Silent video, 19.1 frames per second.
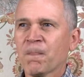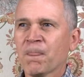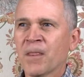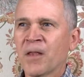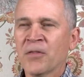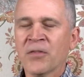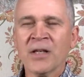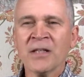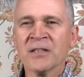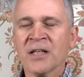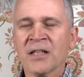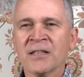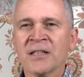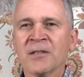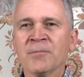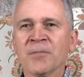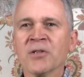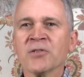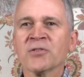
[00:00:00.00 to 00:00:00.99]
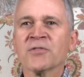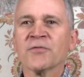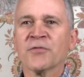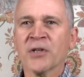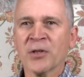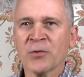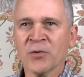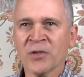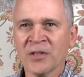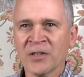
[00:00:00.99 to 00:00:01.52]
the things I did most
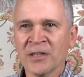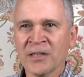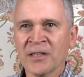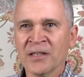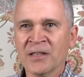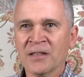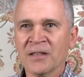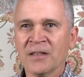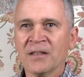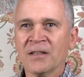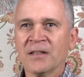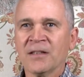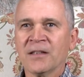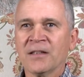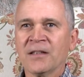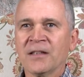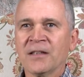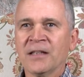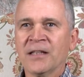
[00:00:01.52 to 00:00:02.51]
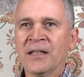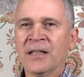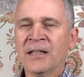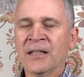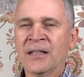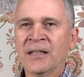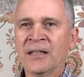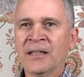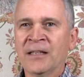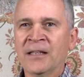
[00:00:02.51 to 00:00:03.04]
frequently
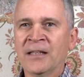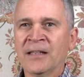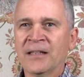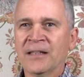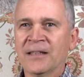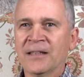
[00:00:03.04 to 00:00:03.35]
in